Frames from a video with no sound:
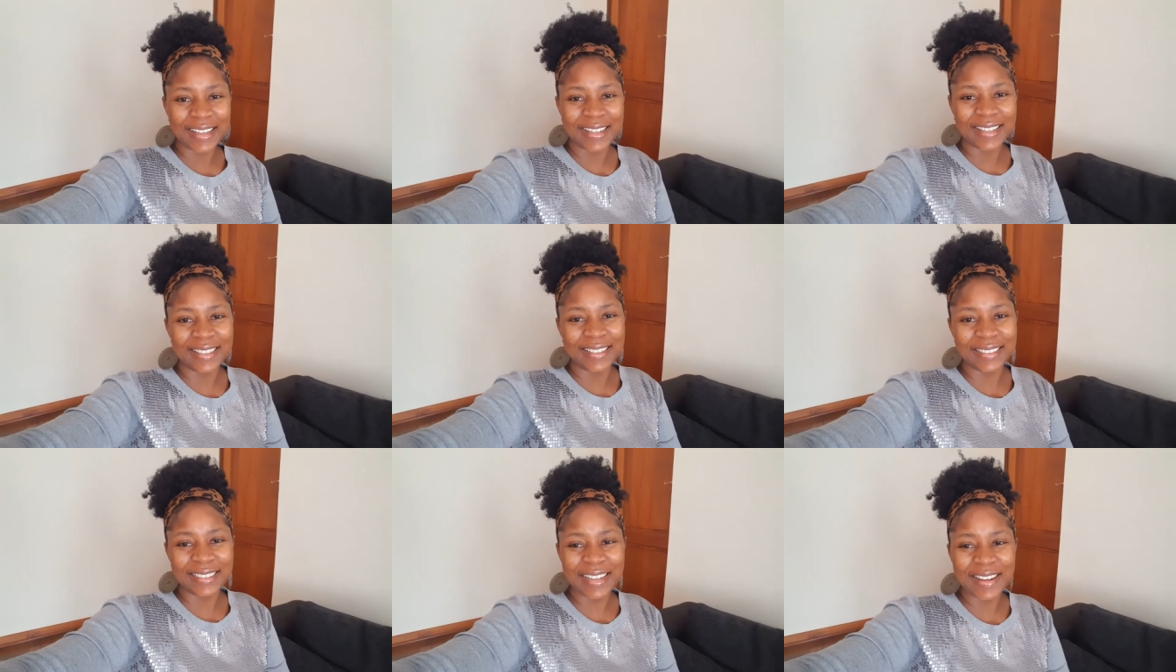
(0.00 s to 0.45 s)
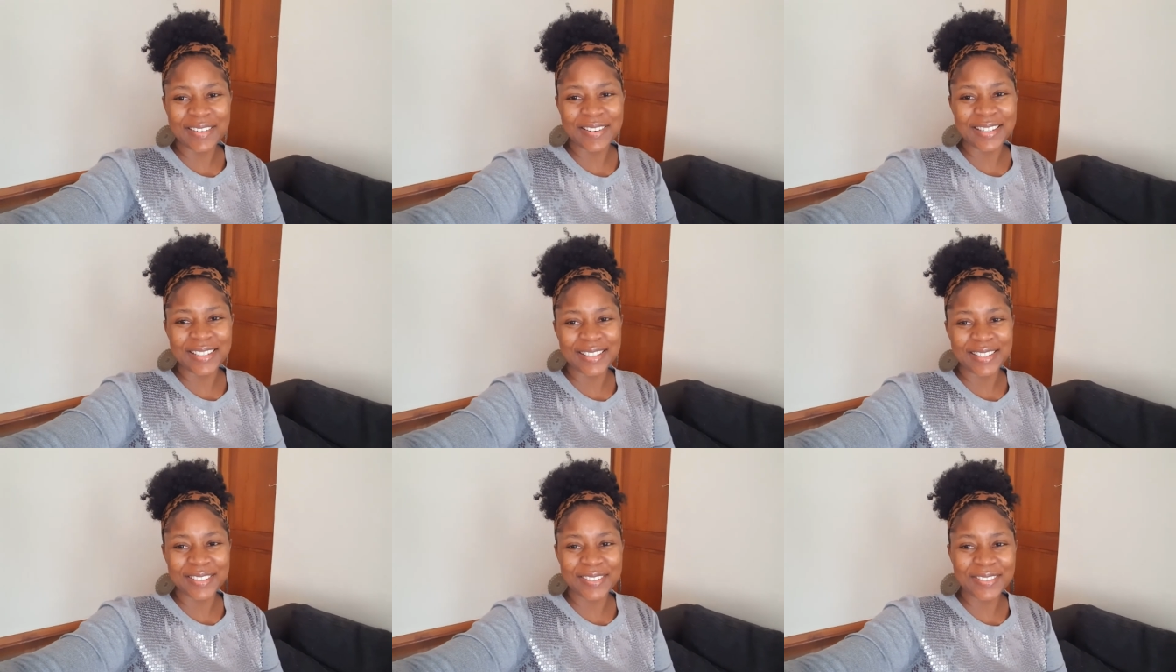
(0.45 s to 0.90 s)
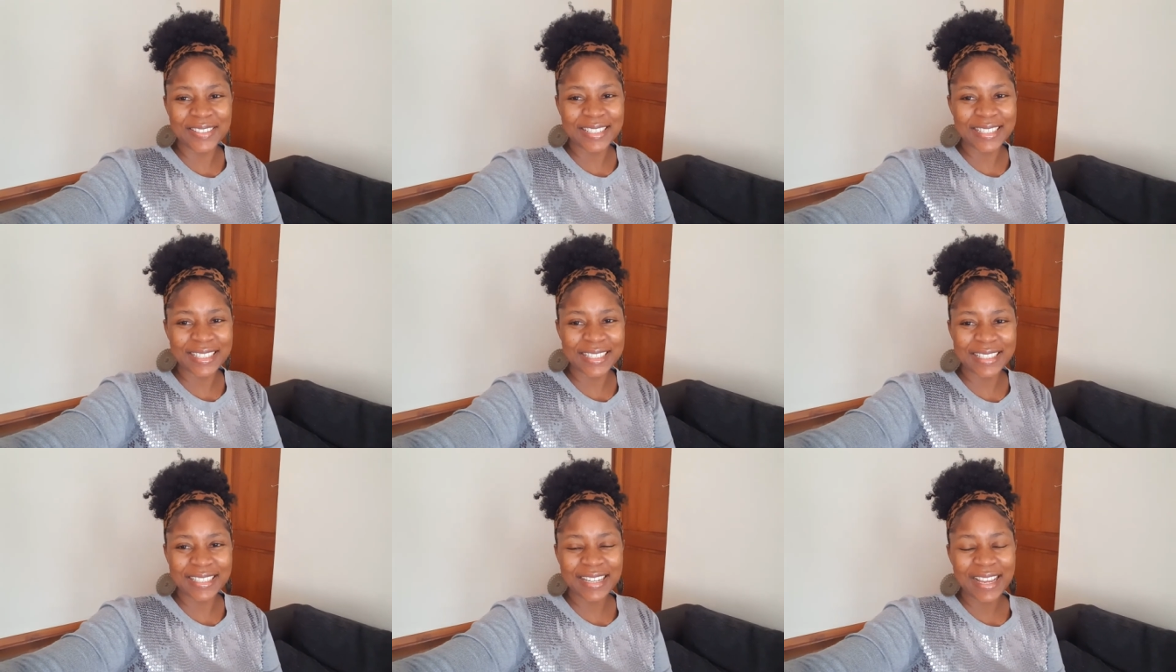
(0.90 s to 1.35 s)
Uh, how you
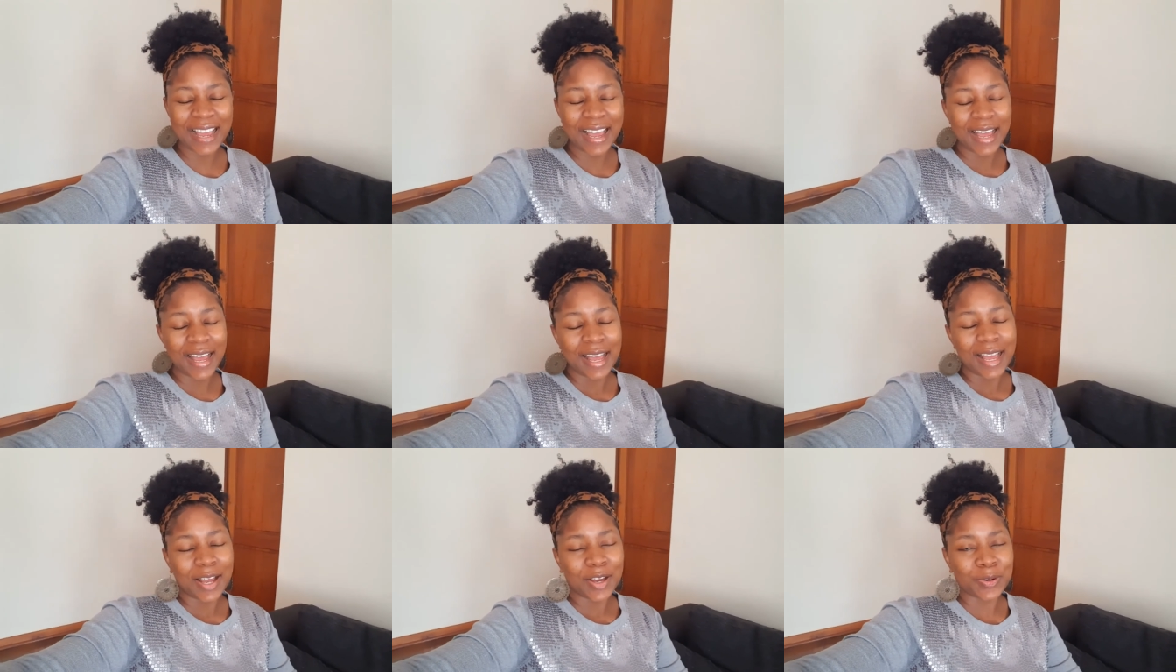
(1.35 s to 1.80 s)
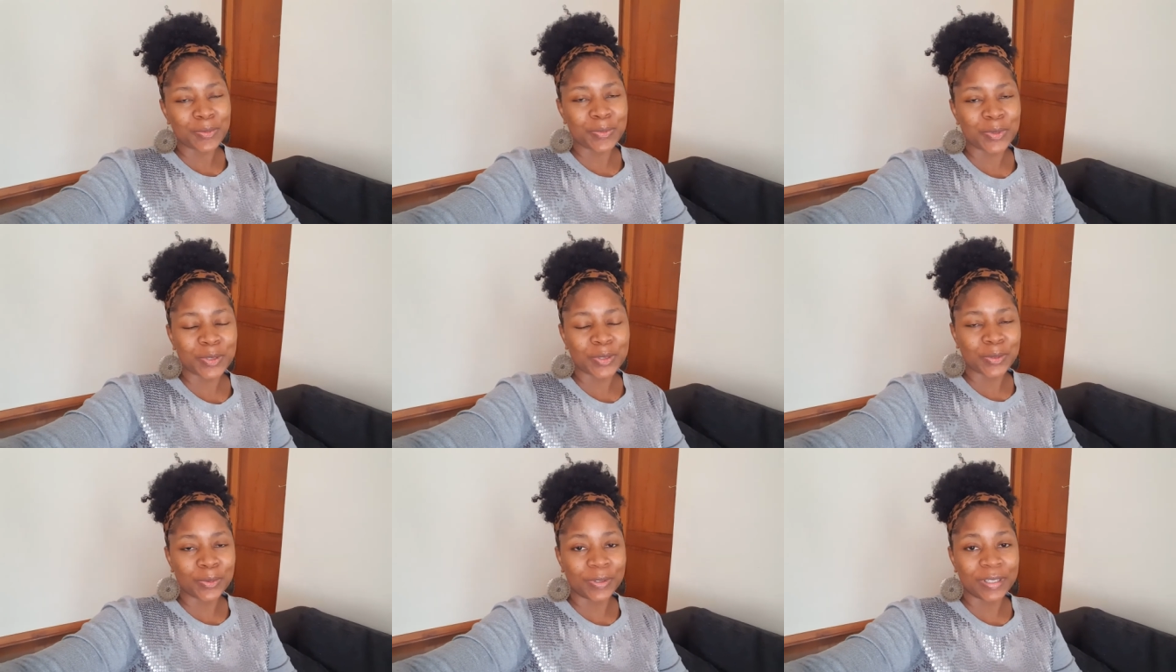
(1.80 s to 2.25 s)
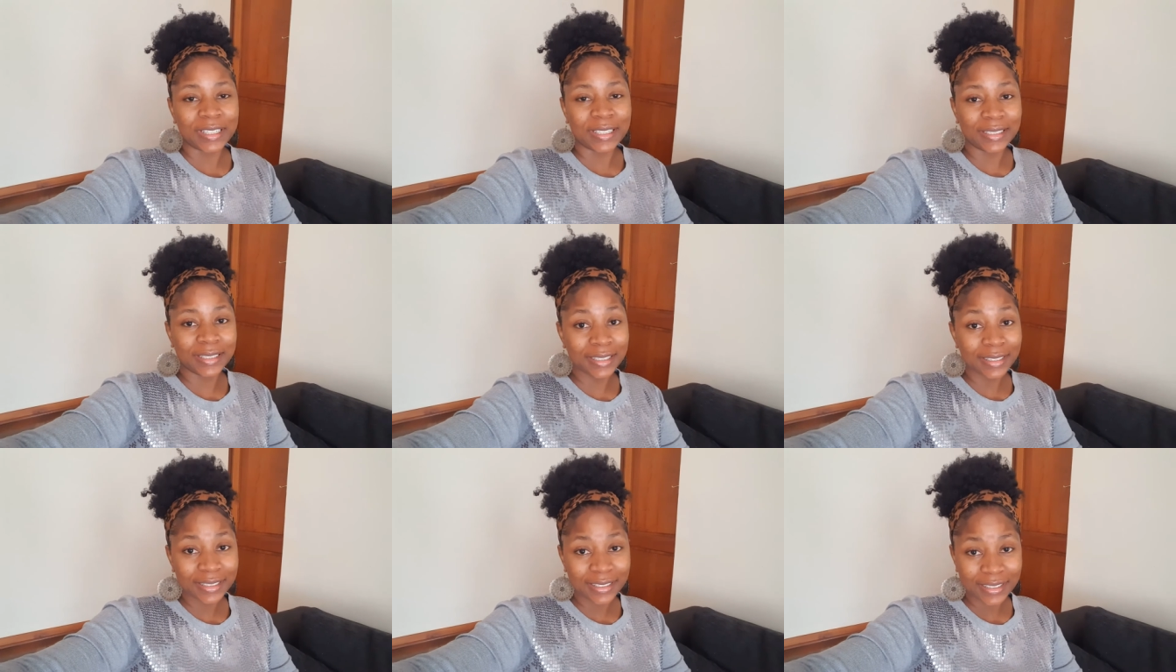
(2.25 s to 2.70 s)
doing? Hope you're doing
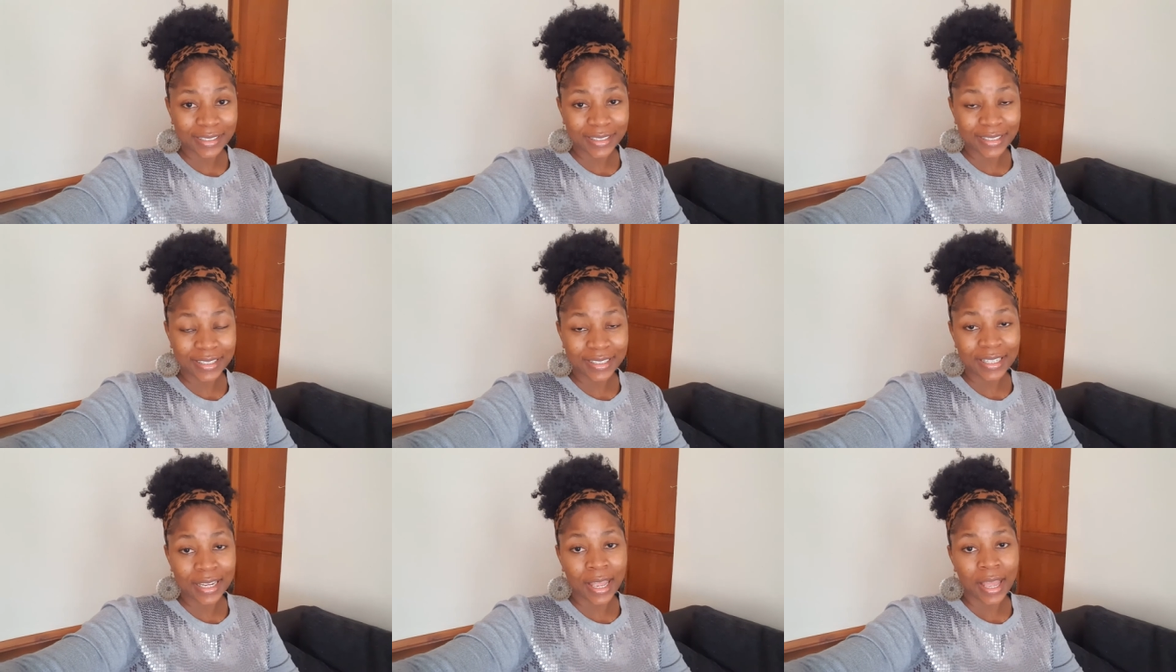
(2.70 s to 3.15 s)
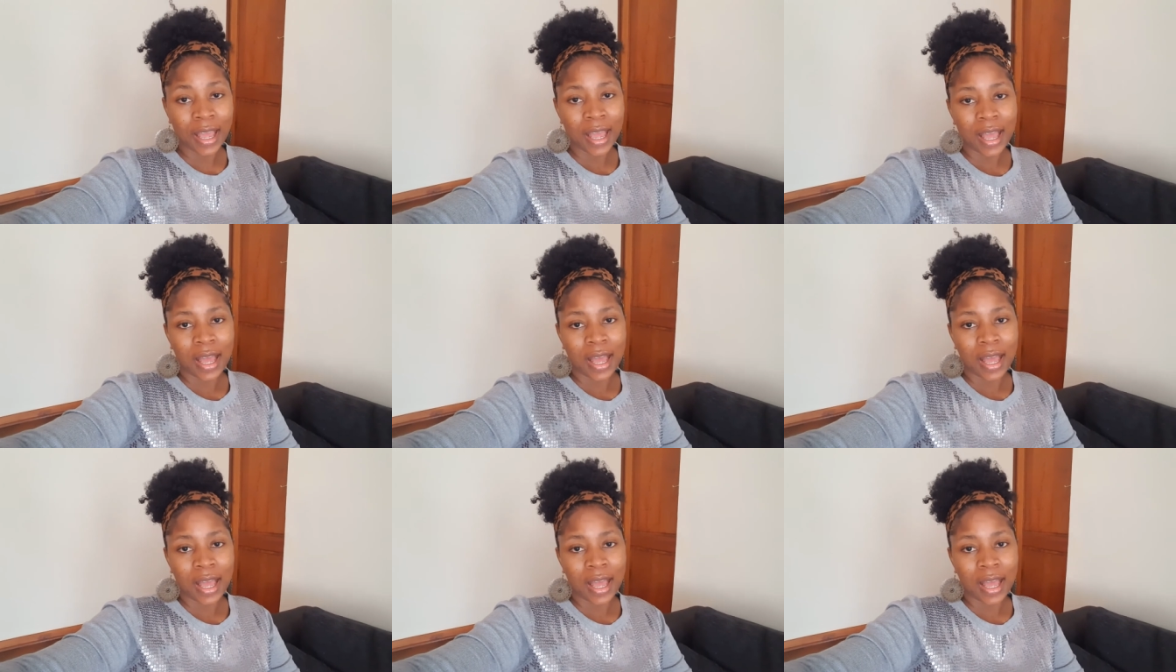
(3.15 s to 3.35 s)
good.